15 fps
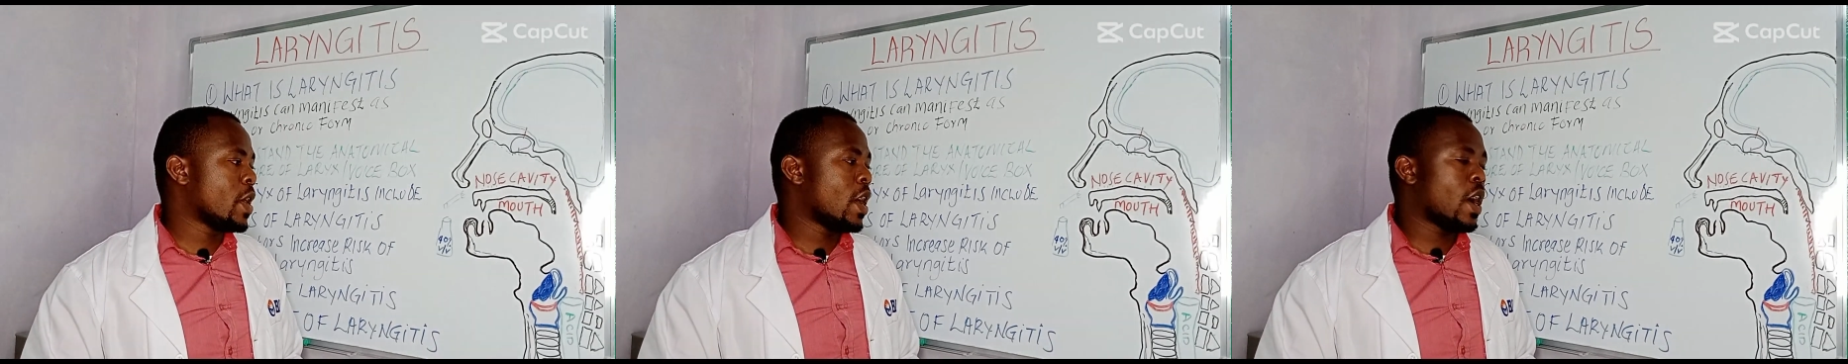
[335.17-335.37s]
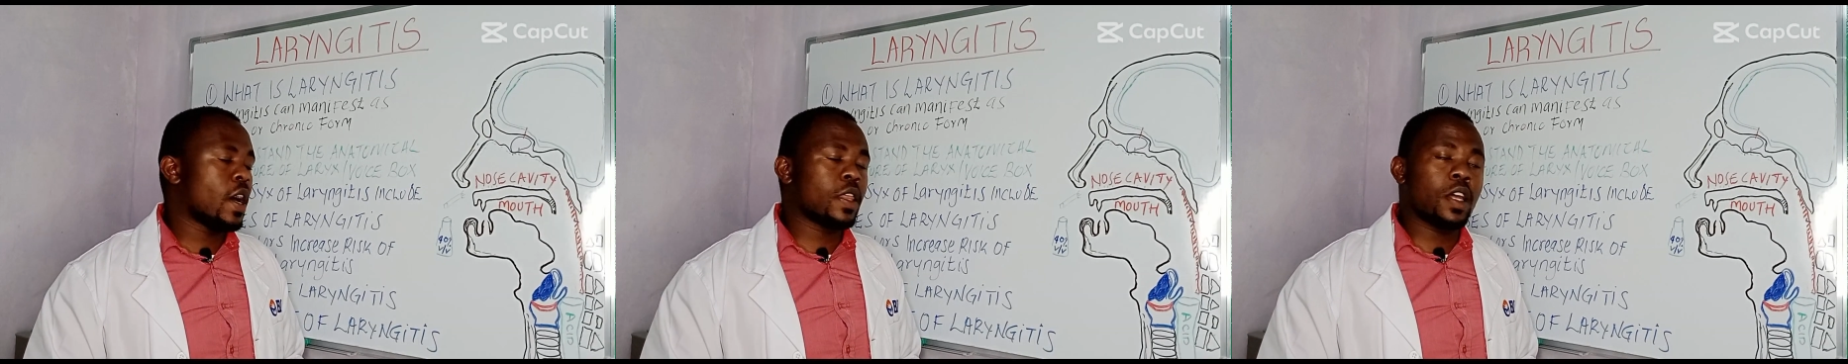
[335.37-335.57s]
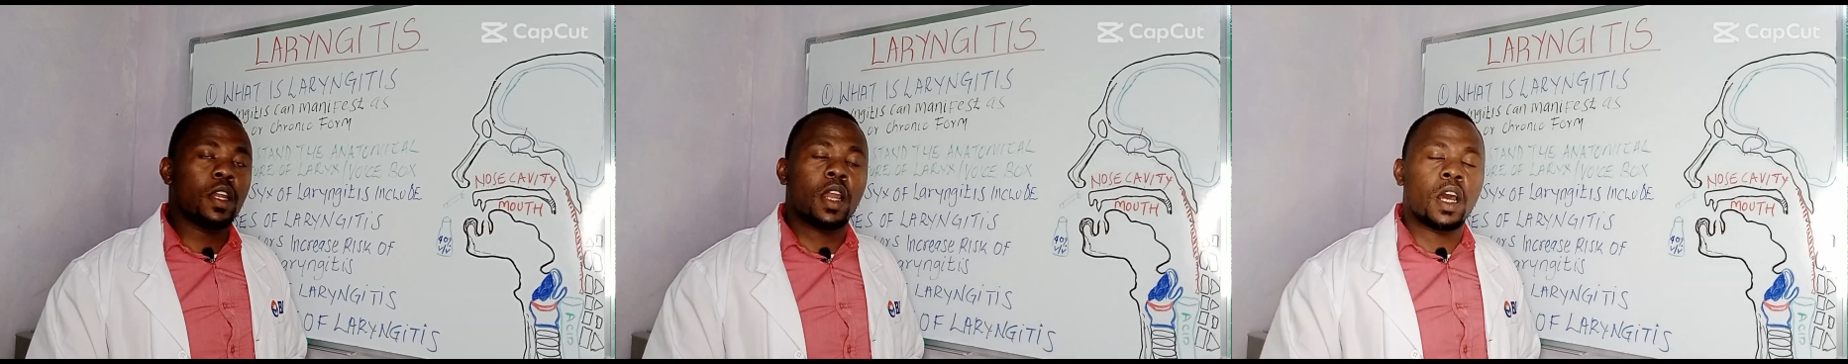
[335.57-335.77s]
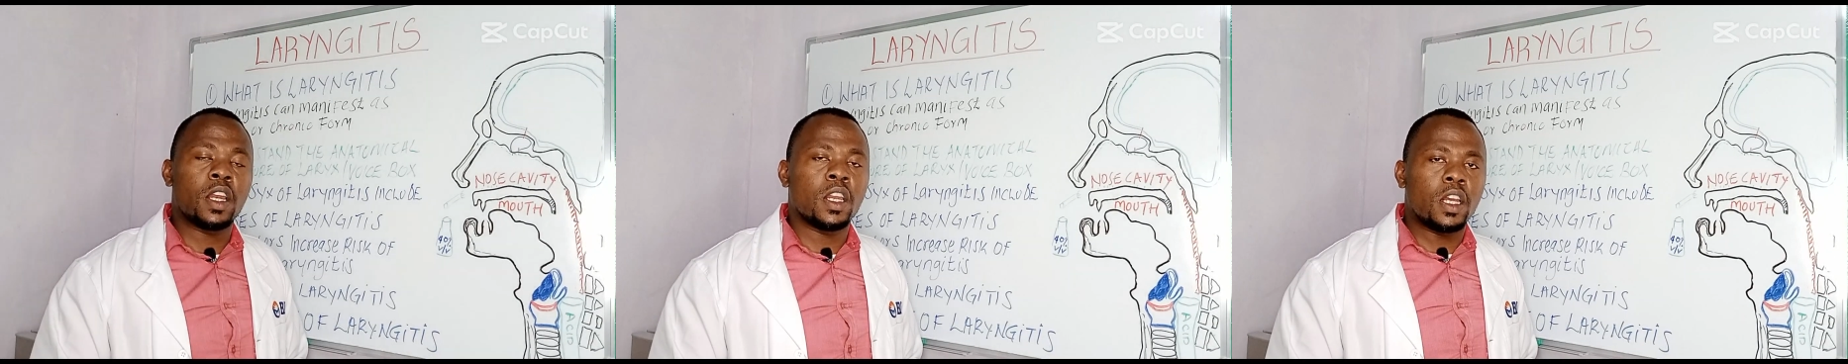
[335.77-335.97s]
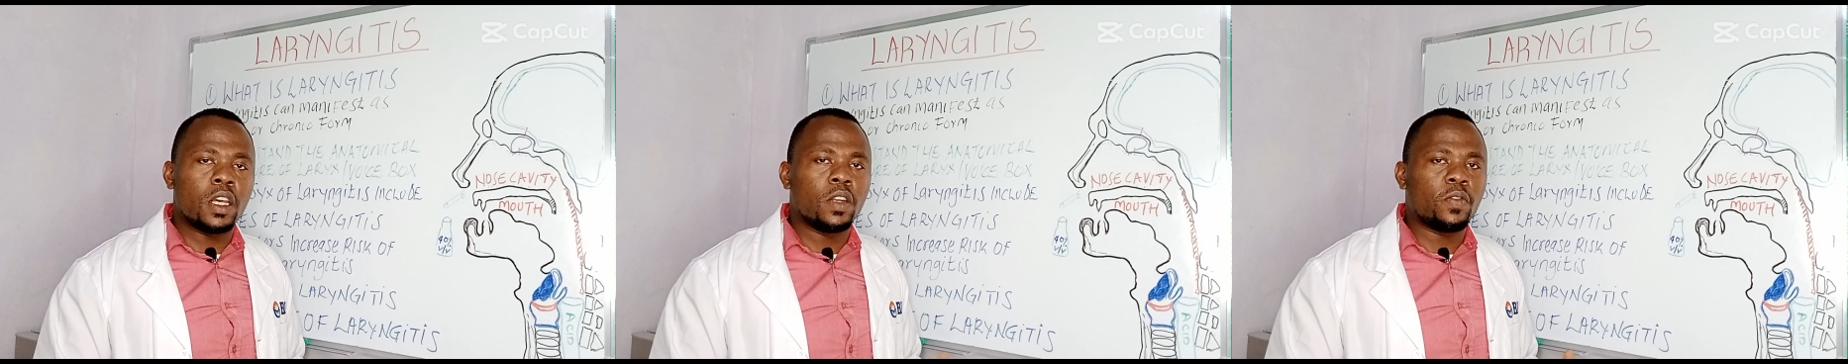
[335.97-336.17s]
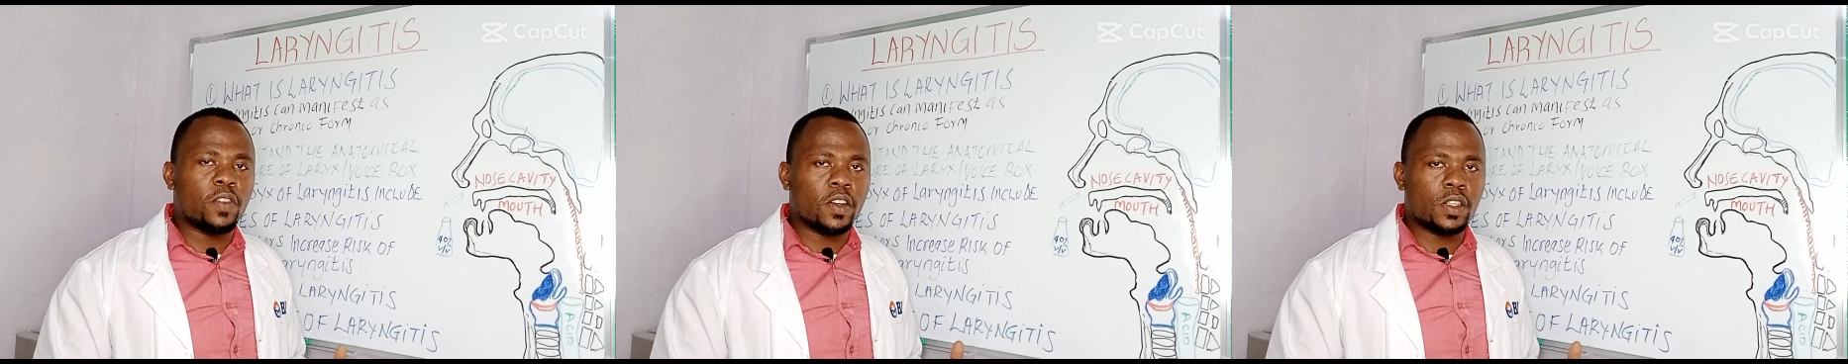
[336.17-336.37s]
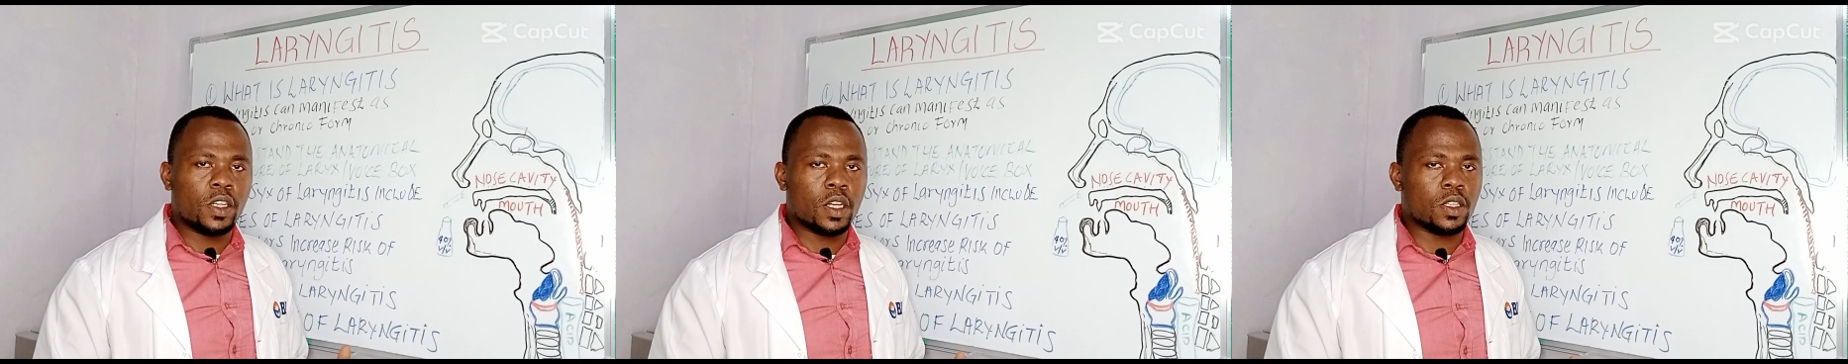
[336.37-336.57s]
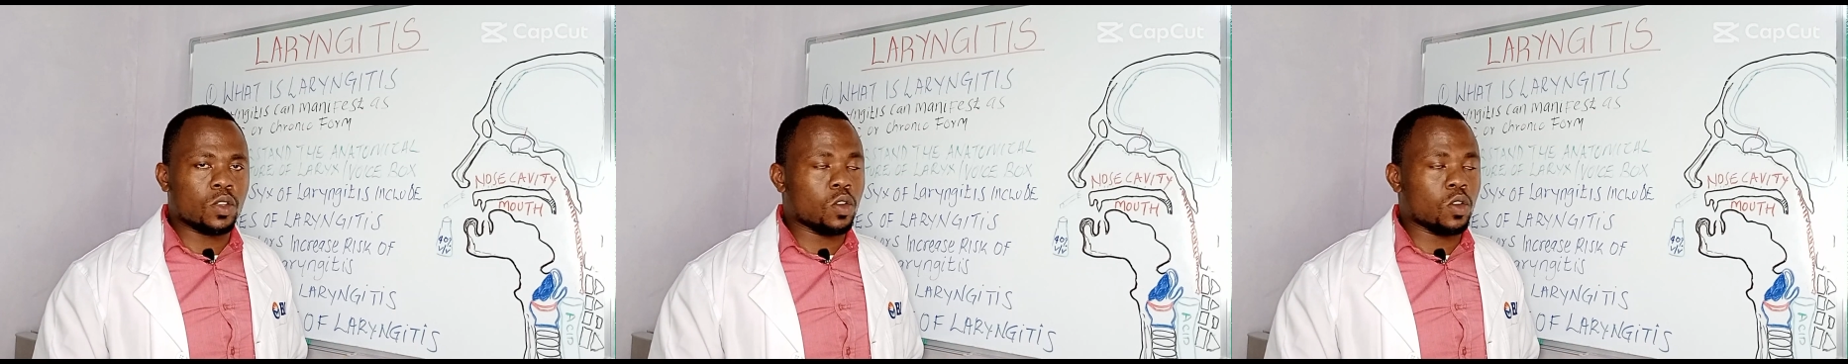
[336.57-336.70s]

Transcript: Other than infectious